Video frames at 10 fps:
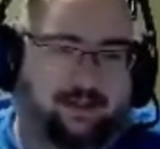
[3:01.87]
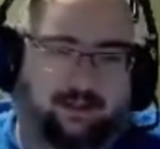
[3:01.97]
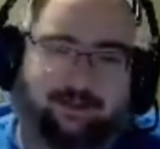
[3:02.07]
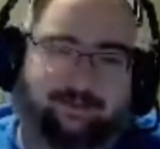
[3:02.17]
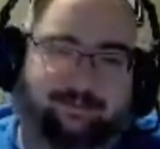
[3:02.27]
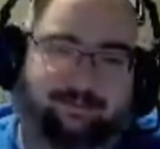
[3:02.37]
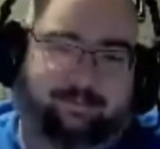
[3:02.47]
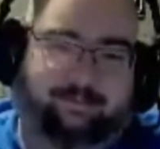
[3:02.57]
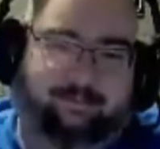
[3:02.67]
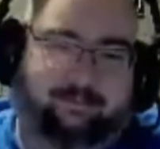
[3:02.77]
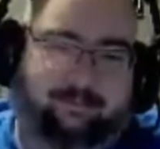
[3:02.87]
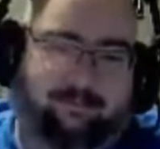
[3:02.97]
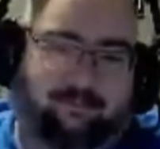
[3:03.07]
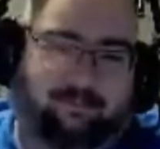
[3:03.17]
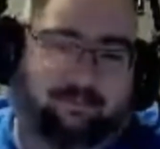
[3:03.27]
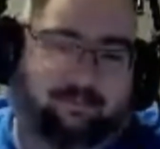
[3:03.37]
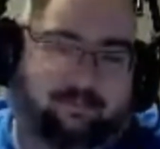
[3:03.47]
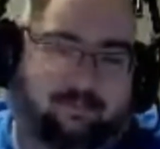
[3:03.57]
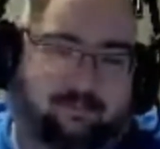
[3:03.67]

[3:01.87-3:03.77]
No one is speaking in this clip.